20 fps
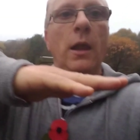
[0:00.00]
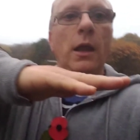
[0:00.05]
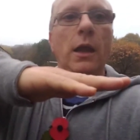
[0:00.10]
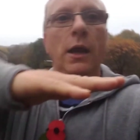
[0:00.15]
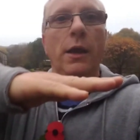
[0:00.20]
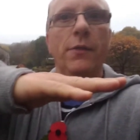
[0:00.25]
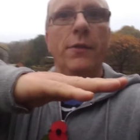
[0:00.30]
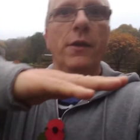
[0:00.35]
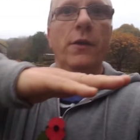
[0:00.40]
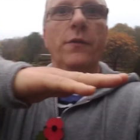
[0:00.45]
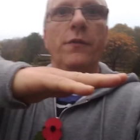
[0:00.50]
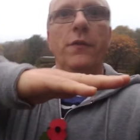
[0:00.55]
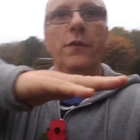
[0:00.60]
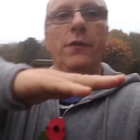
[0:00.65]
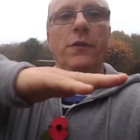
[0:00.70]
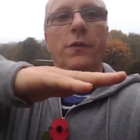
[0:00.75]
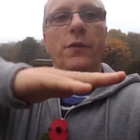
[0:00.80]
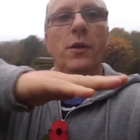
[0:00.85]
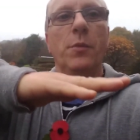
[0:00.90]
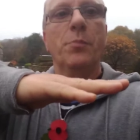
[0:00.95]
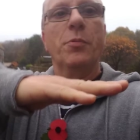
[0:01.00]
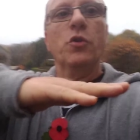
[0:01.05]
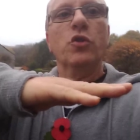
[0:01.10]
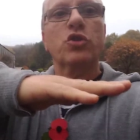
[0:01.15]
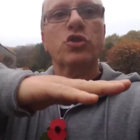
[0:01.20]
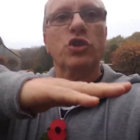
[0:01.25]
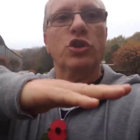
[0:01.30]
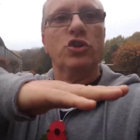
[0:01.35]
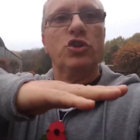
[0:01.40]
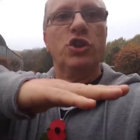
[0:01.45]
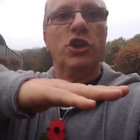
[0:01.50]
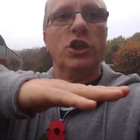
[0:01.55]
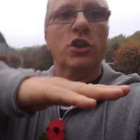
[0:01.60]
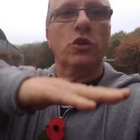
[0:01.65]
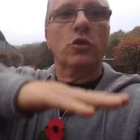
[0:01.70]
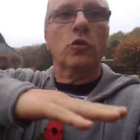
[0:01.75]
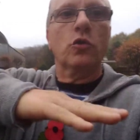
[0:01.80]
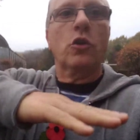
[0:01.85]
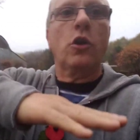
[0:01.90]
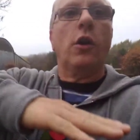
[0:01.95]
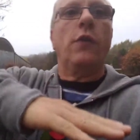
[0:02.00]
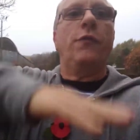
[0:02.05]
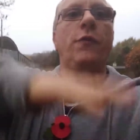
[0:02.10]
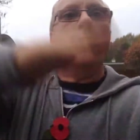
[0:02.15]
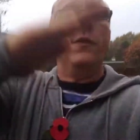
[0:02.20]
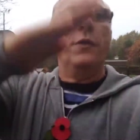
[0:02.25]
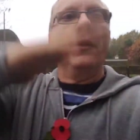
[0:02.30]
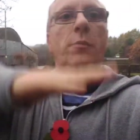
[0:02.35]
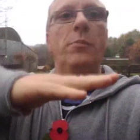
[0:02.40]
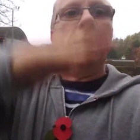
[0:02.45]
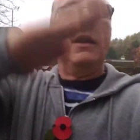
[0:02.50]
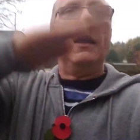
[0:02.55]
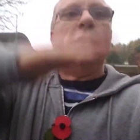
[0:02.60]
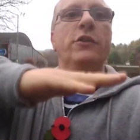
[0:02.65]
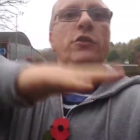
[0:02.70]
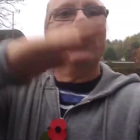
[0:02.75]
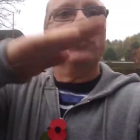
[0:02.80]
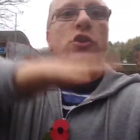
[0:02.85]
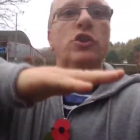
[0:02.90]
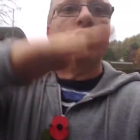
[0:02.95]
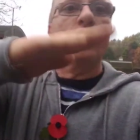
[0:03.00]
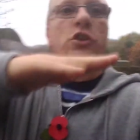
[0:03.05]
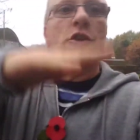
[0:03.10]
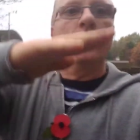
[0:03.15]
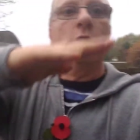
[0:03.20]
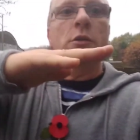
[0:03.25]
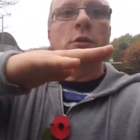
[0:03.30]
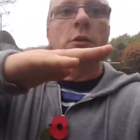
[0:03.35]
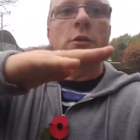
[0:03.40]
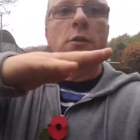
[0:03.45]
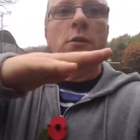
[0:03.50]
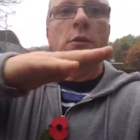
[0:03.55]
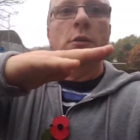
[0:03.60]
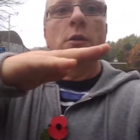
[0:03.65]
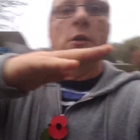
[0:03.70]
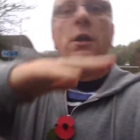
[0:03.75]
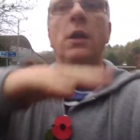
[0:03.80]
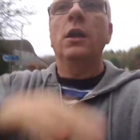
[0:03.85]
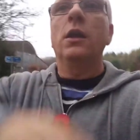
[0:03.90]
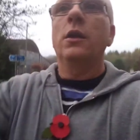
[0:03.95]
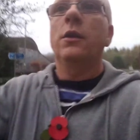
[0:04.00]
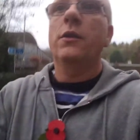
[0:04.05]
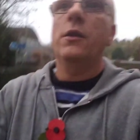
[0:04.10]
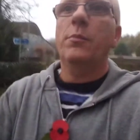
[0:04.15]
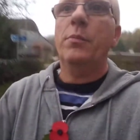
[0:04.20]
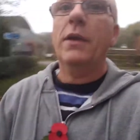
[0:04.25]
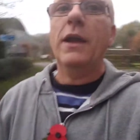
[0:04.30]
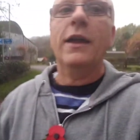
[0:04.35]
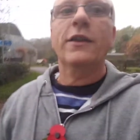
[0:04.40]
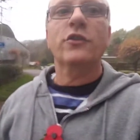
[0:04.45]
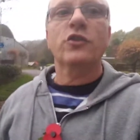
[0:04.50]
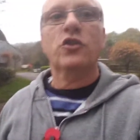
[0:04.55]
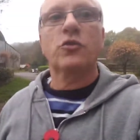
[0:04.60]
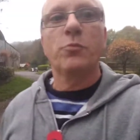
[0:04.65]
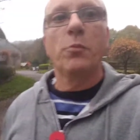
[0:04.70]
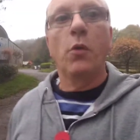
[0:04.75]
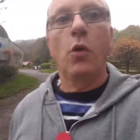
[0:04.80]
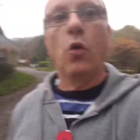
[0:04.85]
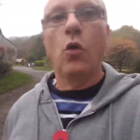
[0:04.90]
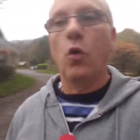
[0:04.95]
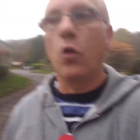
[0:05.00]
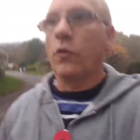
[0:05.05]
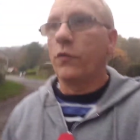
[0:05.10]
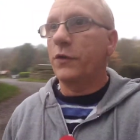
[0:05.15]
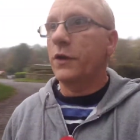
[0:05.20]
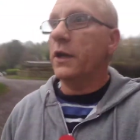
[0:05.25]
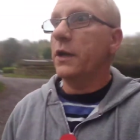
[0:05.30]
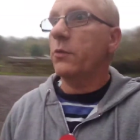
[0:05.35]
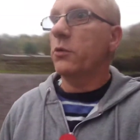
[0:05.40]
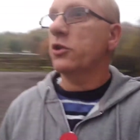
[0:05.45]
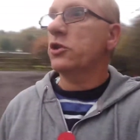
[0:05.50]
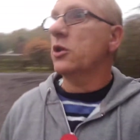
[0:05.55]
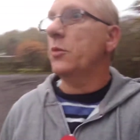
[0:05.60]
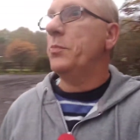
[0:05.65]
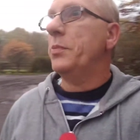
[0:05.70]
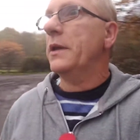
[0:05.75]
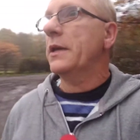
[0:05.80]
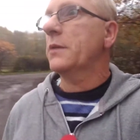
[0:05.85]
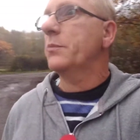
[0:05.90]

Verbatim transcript: and the the buzzard she took off on the branch. The branch moved and it was a big